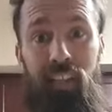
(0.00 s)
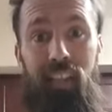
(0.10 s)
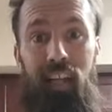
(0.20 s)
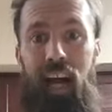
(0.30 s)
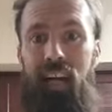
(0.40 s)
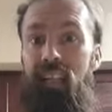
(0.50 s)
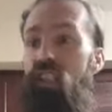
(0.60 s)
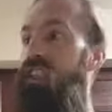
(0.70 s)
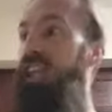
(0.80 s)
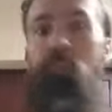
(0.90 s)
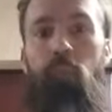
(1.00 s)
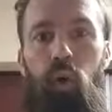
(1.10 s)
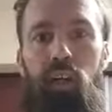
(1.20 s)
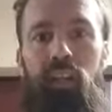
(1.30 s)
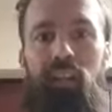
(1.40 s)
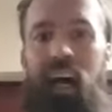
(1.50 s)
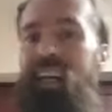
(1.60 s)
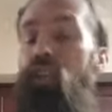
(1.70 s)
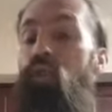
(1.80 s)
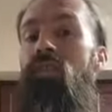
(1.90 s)
I didn't say more. I
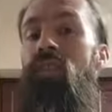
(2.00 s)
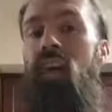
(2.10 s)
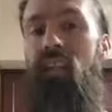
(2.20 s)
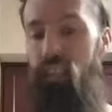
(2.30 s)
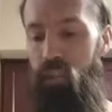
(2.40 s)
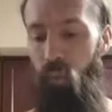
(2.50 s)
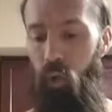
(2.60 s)
didn't do none of this more.